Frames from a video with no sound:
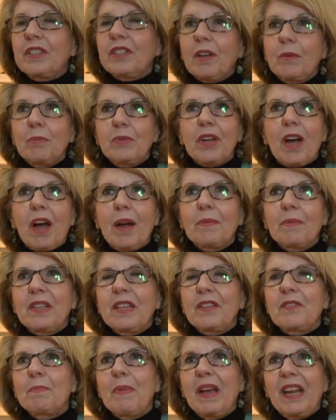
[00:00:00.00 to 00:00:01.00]
sometimes
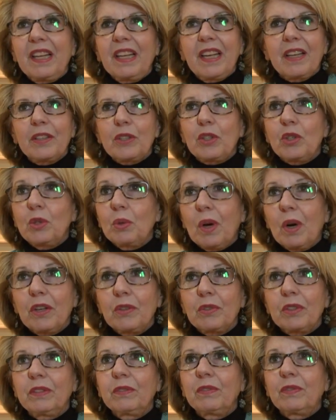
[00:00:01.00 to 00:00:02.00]
as many as two
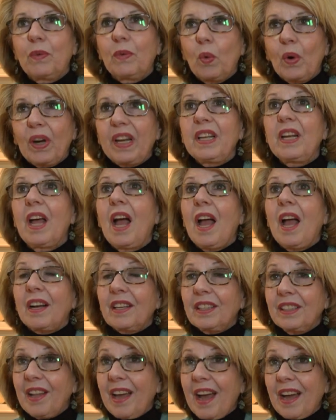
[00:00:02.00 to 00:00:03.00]
hundred forty
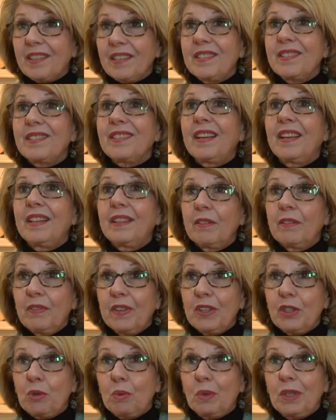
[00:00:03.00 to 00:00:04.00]
classes in the
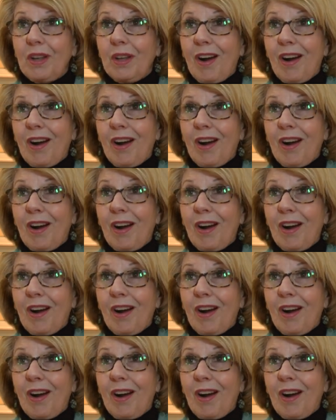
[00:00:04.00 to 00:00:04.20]
visual